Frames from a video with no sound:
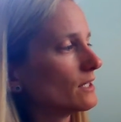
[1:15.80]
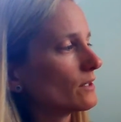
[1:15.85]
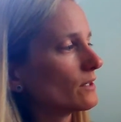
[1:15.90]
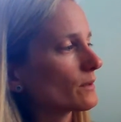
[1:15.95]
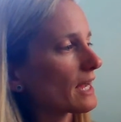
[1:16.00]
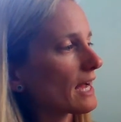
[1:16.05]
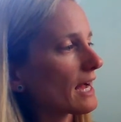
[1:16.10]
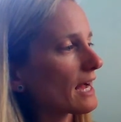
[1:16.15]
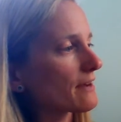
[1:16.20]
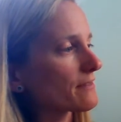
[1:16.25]

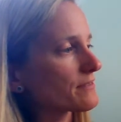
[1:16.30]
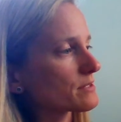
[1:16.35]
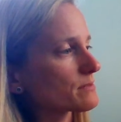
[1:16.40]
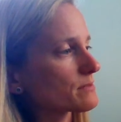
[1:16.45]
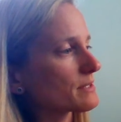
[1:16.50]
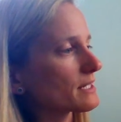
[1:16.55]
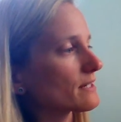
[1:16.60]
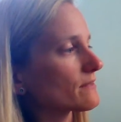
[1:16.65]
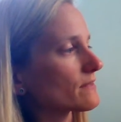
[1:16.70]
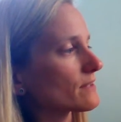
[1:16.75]
We have to be
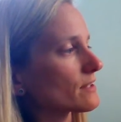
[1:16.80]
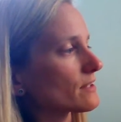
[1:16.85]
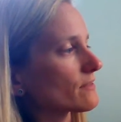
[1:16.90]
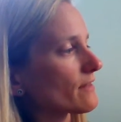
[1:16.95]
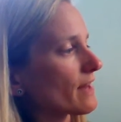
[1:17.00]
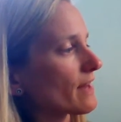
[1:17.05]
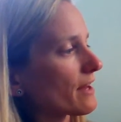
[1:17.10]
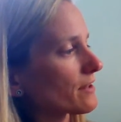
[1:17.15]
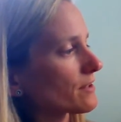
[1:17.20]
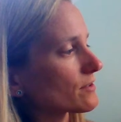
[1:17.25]
given the
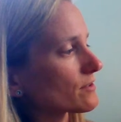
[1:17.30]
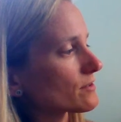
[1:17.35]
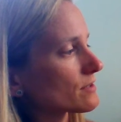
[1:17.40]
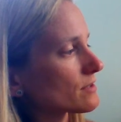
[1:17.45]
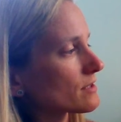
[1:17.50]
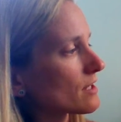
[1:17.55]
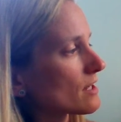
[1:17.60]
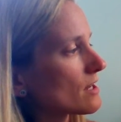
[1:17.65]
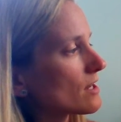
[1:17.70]
values.